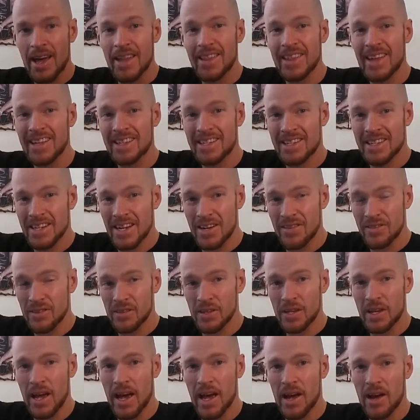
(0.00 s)
And that's
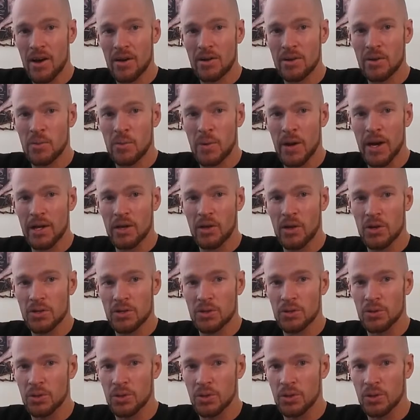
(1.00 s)
generally how your weight
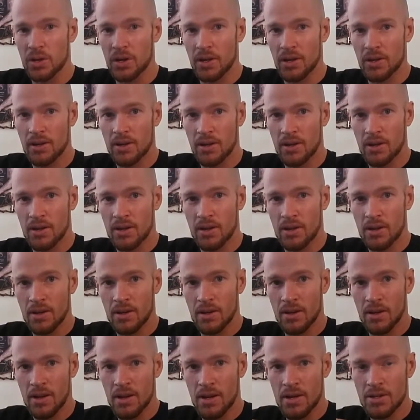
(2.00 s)
loss will look.
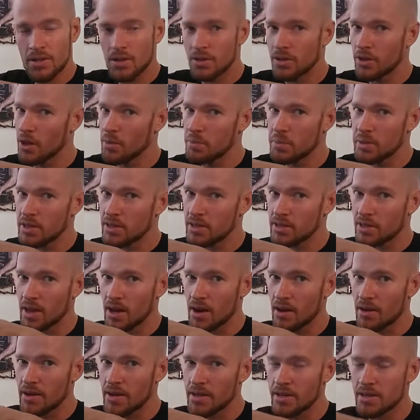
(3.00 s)
So don't be
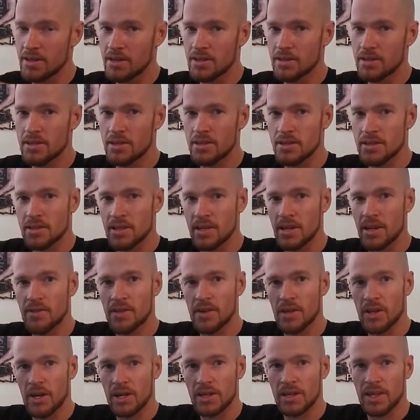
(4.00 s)
discouraged, just think
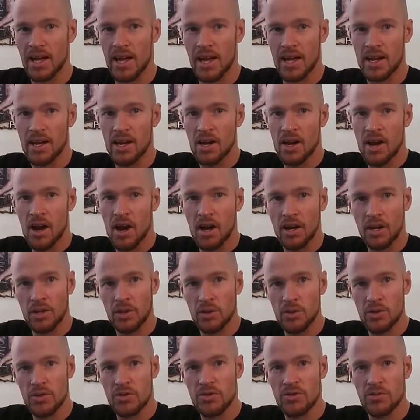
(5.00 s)
of it like that. I'm going
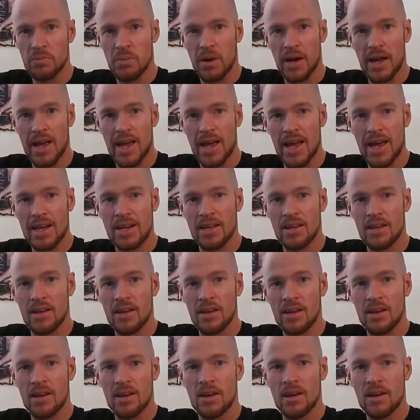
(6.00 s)
to lose from my head
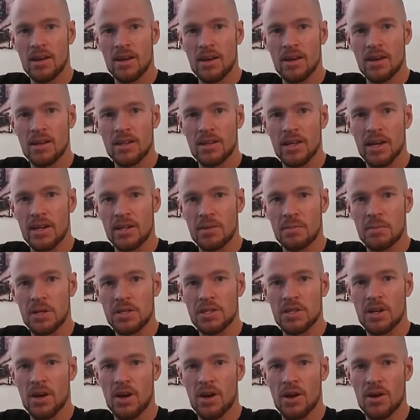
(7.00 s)
down to
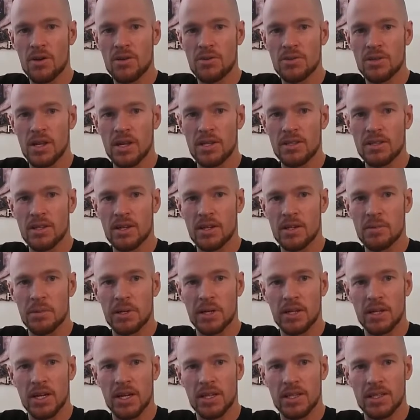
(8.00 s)
my toes, and it's going to
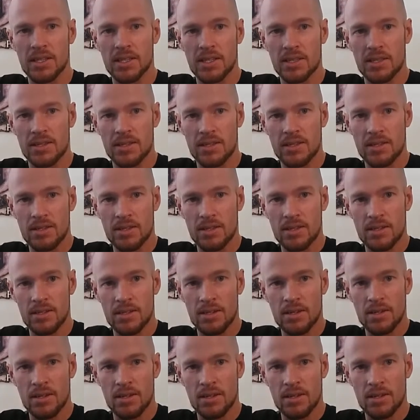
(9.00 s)
be like this.